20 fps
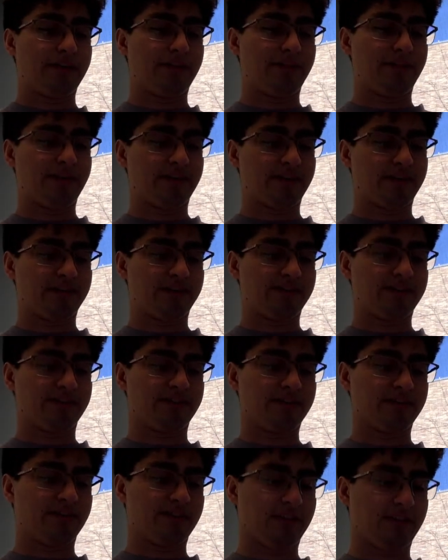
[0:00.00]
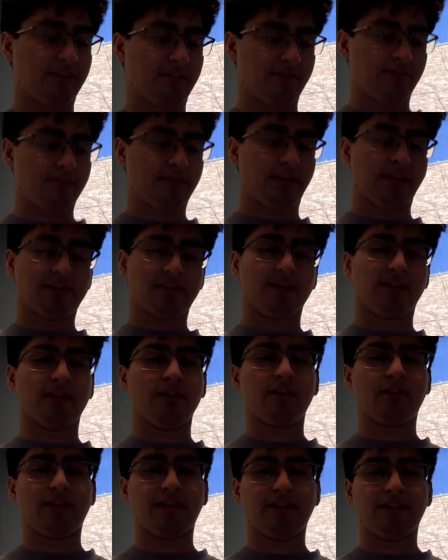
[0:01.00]
Because if that's not
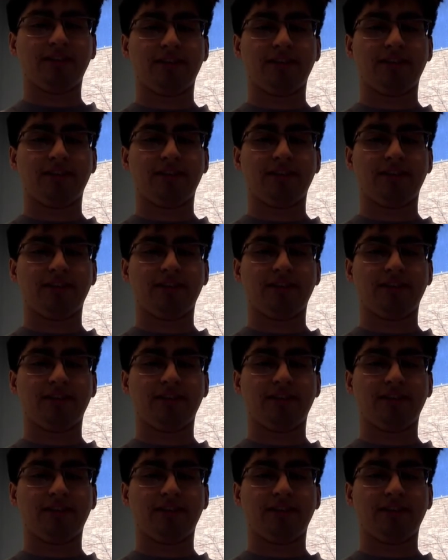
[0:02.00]
okay,